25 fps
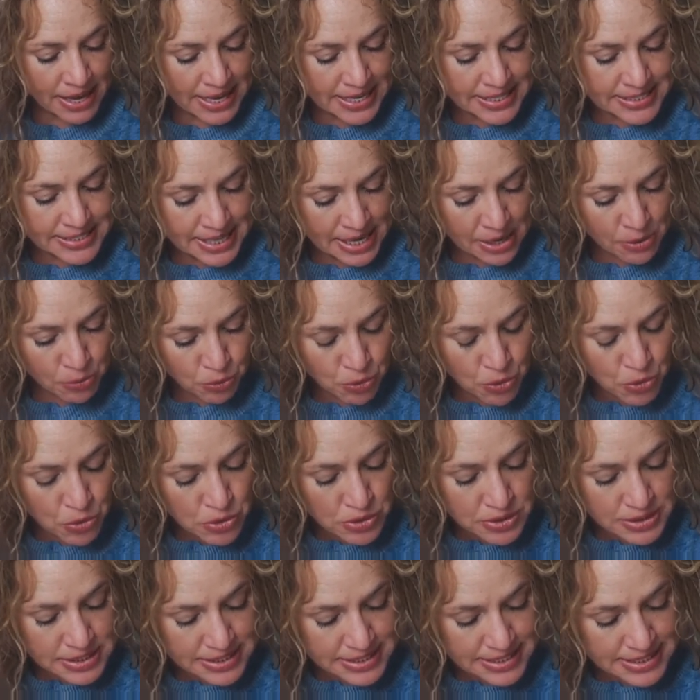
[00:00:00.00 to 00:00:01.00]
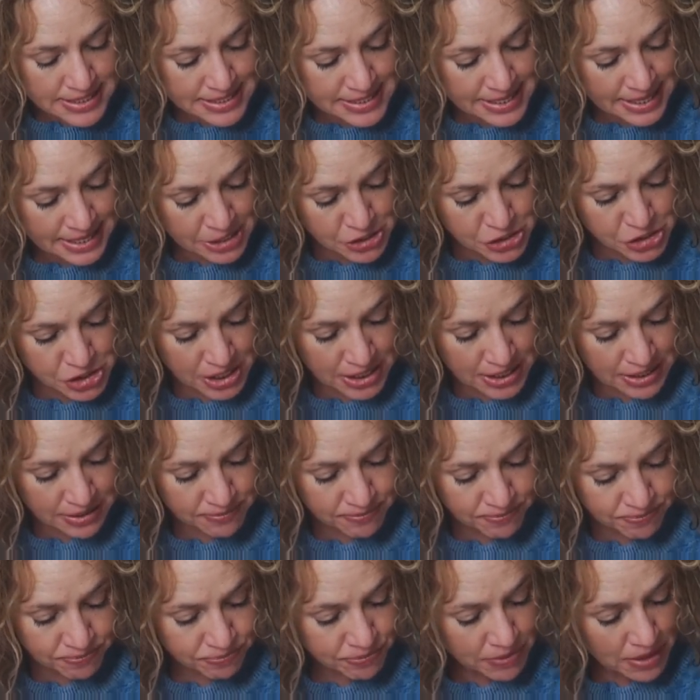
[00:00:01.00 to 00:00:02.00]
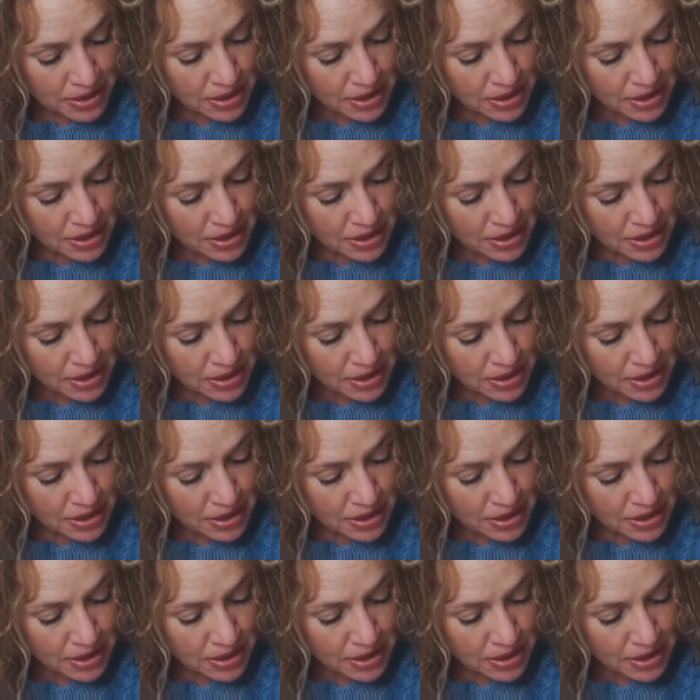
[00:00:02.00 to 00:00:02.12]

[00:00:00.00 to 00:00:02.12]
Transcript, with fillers: It's a rules distinction.